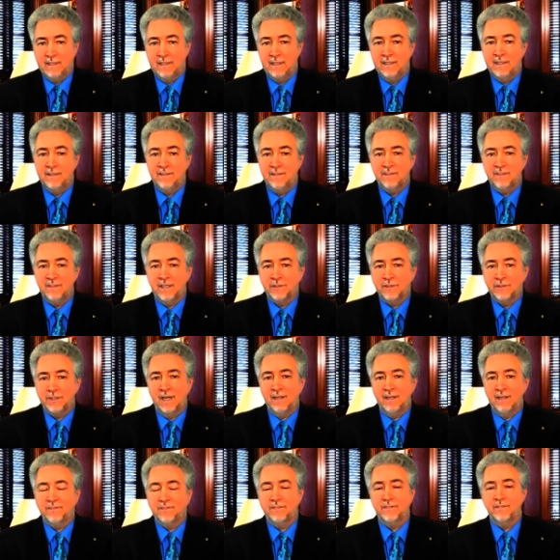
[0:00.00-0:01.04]
It is
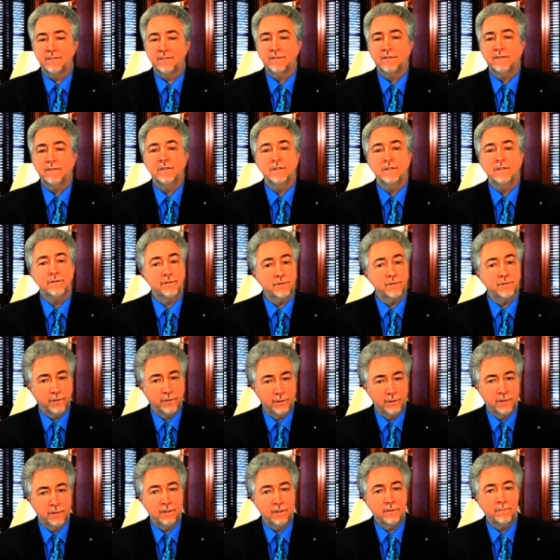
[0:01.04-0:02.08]
unjust to
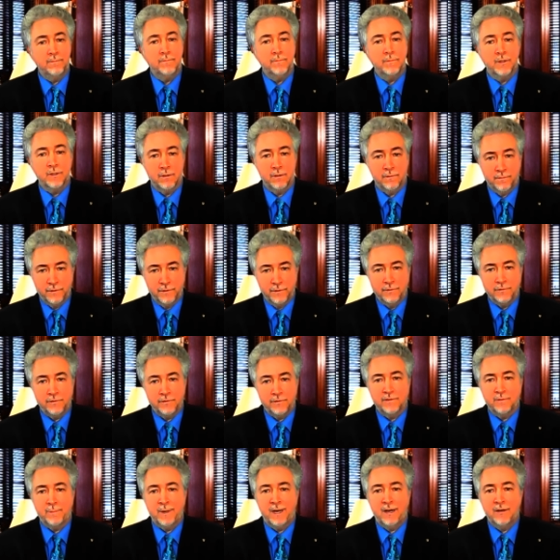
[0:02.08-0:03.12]
her, her future
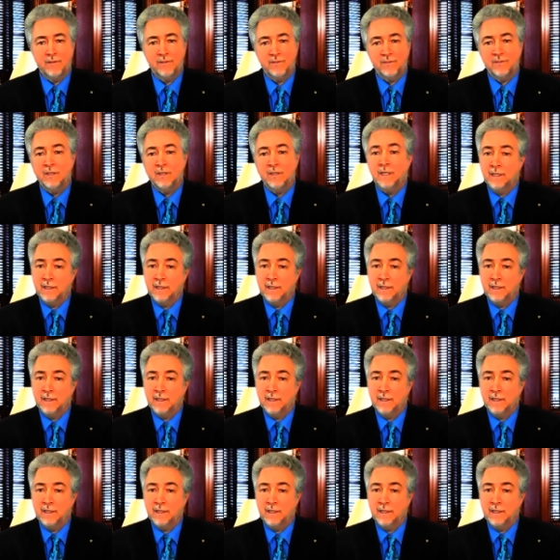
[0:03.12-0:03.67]
spouse,